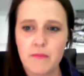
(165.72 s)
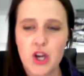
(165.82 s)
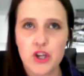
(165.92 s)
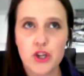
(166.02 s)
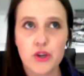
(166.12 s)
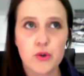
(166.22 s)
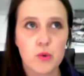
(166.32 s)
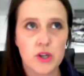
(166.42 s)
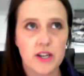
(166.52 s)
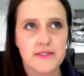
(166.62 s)
You
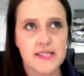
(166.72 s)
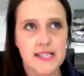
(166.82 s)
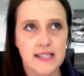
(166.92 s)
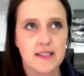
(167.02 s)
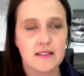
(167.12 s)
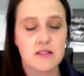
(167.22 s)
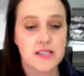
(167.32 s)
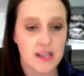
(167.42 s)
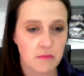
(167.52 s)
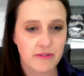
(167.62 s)
would have seen,
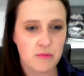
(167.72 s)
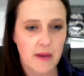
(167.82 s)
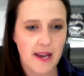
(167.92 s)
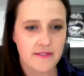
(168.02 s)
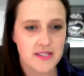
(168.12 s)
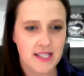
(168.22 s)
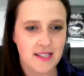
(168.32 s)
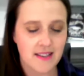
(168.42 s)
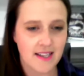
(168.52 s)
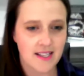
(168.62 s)
some of you may have
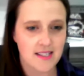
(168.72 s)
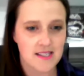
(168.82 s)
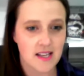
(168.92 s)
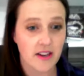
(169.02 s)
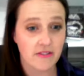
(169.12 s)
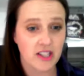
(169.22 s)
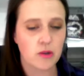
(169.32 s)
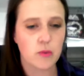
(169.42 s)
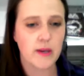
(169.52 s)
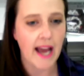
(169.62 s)
seen that in South Africa,
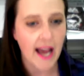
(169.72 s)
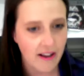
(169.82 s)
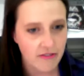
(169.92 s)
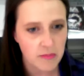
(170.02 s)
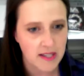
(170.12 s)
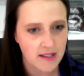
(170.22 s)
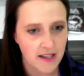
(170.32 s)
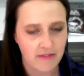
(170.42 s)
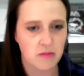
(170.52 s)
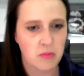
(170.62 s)
we have been
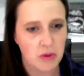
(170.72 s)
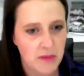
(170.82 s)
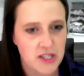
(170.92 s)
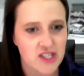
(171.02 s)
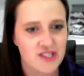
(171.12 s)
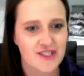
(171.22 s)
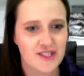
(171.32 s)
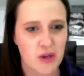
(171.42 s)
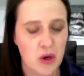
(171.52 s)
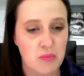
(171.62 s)
given permissions
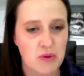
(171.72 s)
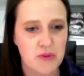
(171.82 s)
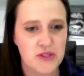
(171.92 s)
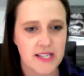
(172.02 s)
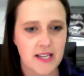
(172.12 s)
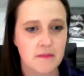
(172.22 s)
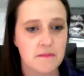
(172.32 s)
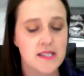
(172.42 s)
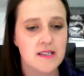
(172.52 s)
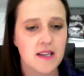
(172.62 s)
to open
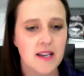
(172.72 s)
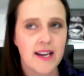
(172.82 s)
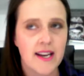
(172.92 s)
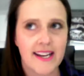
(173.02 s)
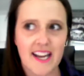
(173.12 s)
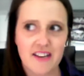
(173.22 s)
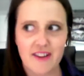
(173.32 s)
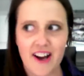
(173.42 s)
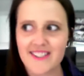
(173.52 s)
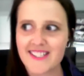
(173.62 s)
museums in
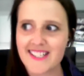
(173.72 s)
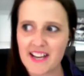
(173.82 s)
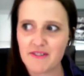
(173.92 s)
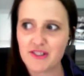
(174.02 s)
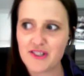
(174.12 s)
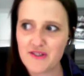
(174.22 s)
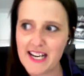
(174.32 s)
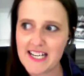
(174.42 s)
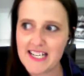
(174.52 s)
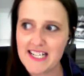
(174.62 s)
advanced level
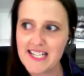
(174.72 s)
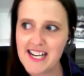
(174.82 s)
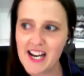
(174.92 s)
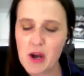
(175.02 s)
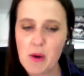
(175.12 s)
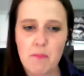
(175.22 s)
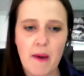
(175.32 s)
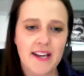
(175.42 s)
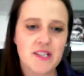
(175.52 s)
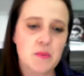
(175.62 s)
3,
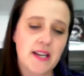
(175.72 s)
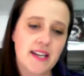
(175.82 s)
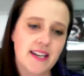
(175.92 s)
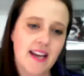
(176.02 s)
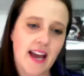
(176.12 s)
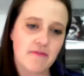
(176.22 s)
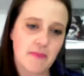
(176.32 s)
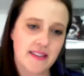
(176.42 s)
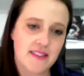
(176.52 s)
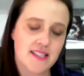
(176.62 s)
but we have
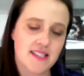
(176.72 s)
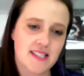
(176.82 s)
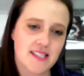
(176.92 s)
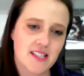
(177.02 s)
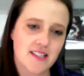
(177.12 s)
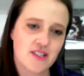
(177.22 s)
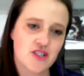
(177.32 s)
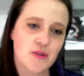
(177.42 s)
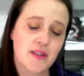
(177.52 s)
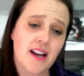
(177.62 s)
made the decision
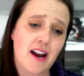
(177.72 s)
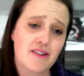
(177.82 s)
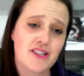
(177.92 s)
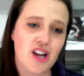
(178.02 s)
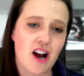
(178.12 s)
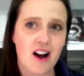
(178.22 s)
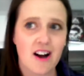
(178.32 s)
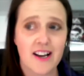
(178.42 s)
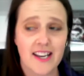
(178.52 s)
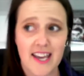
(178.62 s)
to encourage
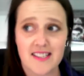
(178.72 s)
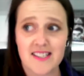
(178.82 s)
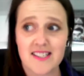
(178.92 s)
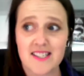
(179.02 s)
our guests